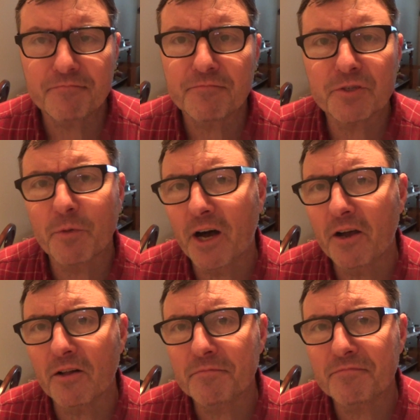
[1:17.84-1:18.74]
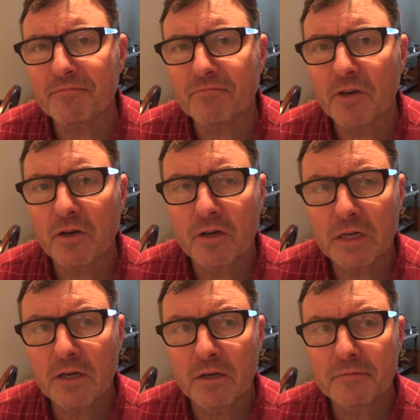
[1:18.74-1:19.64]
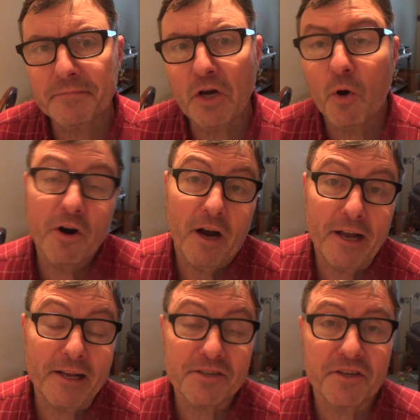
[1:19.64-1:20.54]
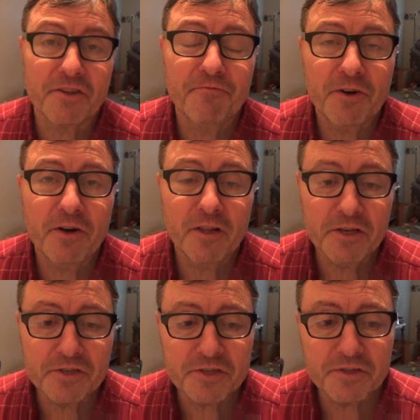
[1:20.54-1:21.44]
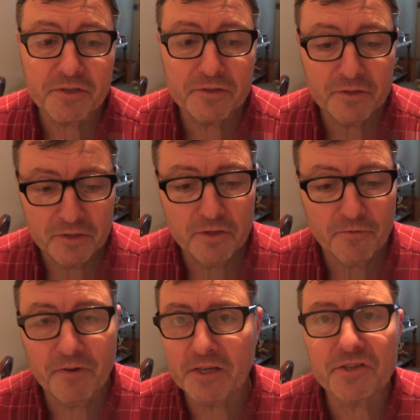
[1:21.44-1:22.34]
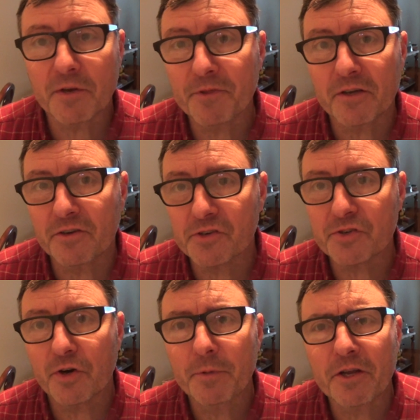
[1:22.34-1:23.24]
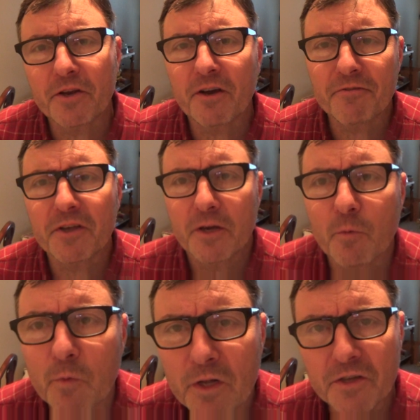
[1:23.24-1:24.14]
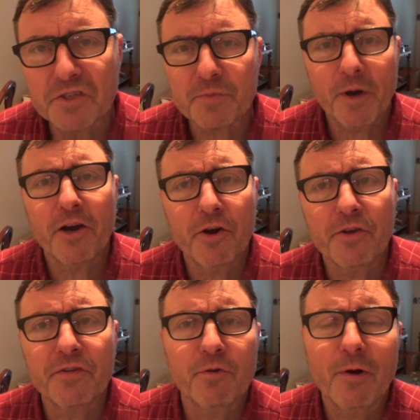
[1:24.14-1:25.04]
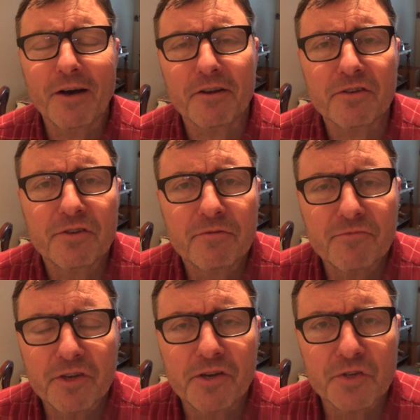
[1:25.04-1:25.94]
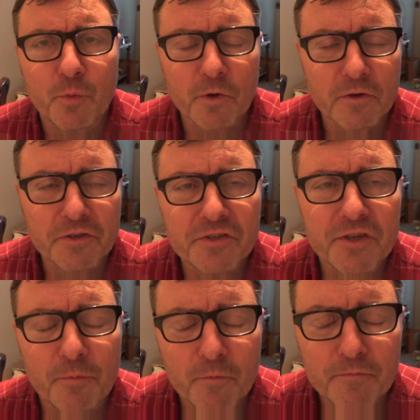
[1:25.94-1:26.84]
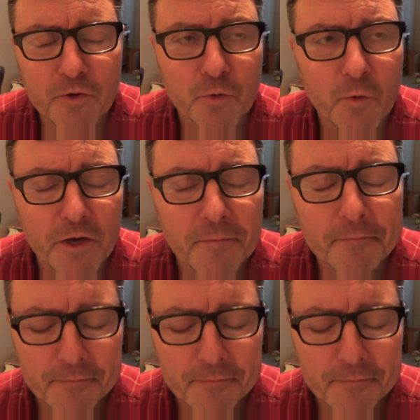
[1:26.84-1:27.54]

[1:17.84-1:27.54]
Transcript: smile, or I guess at the very least you'll find something disturbing enough that it will inspire you to go out and change the world in some good way.